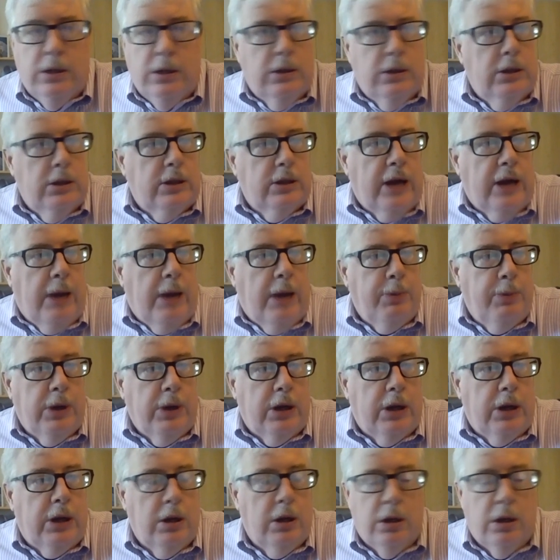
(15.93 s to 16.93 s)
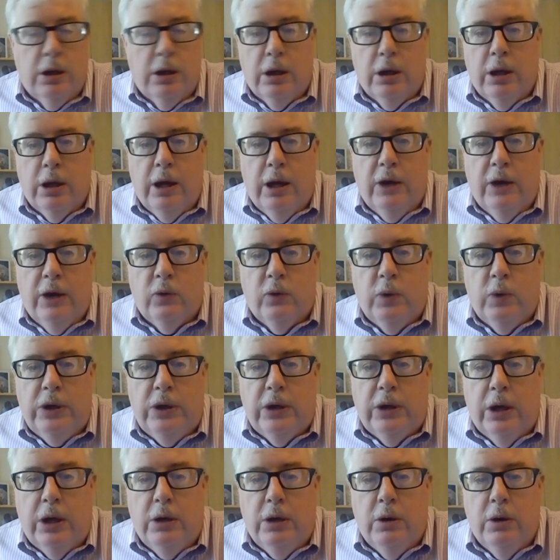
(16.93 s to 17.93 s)
The topic, as we
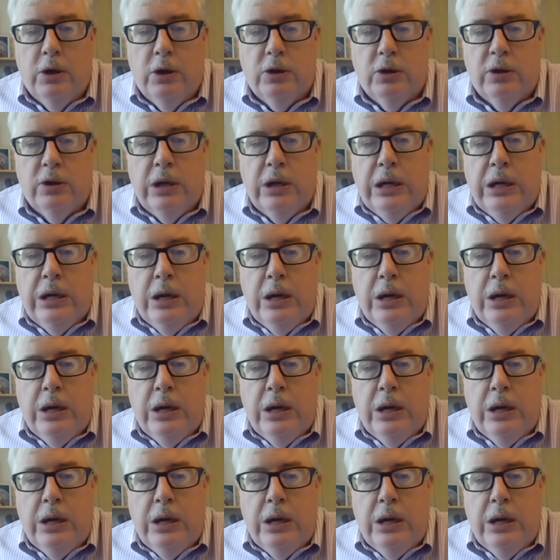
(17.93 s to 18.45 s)
said, is